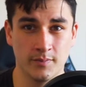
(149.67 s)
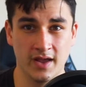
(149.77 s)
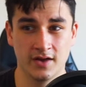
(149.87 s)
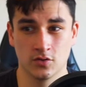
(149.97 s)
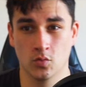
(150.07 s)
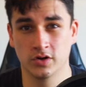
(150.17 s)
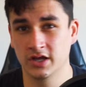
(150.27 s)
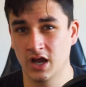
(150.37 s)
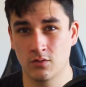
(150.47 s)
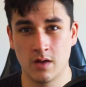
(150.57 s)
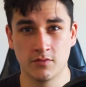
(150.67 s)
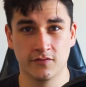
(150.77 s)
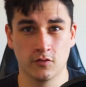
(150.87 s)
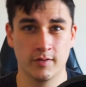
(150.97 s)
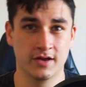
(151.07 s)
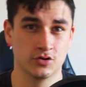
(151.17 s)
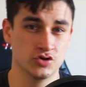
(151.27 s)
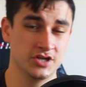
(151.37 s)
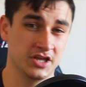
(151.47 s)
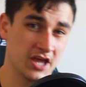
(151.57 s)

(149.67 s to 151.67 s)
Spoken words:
bed or working out right before bed or drinking